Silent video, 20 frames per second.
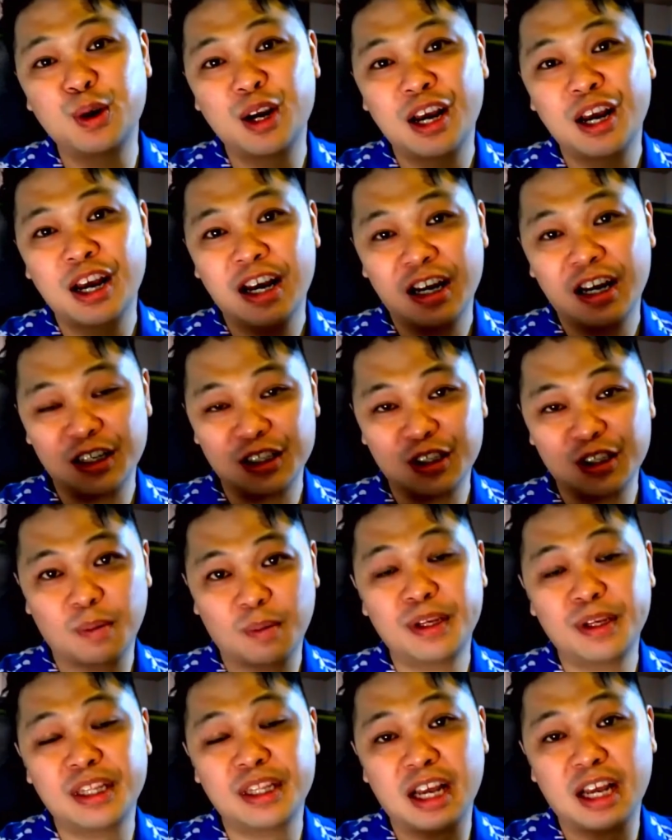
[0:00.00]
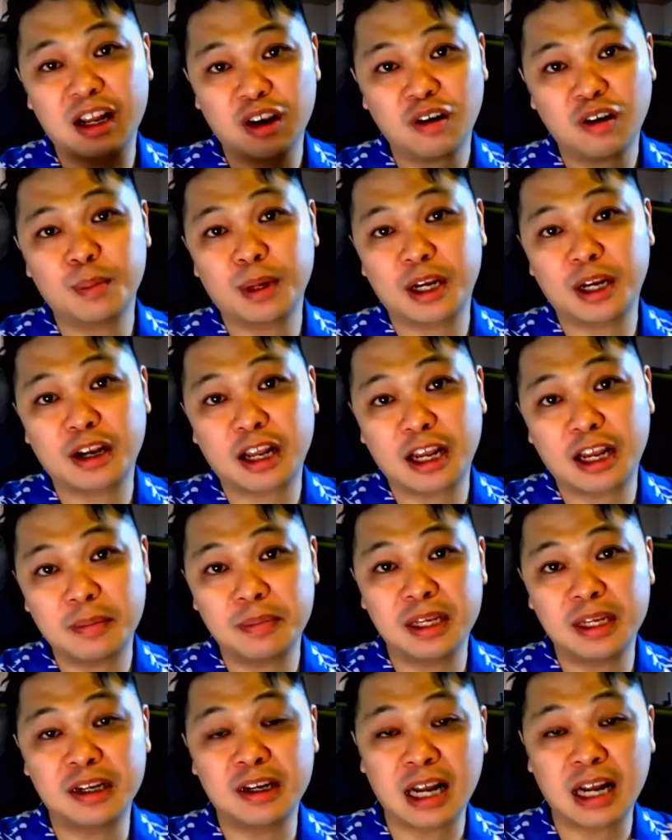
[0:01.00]
a topic that a lot of my clients have been
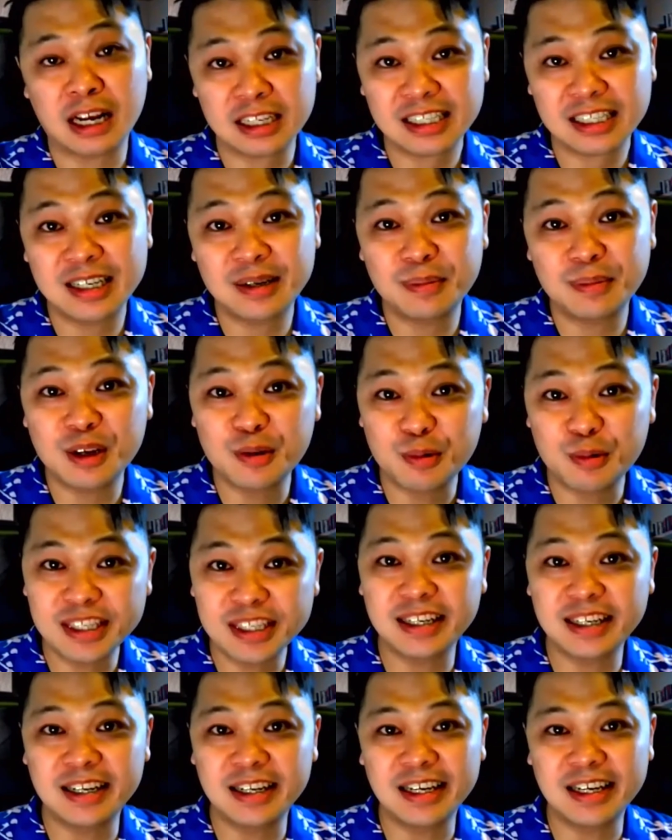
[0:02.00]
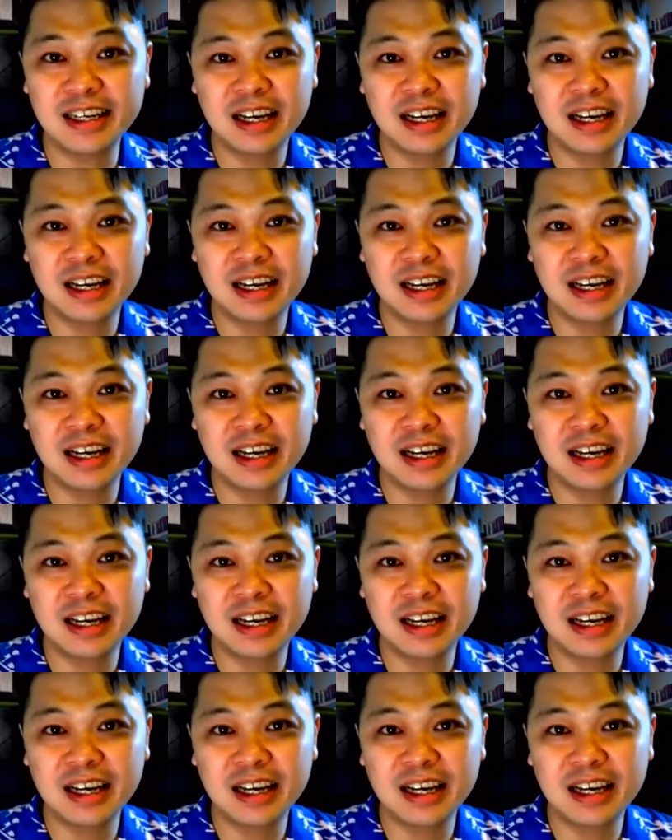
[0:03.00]
asking me recently.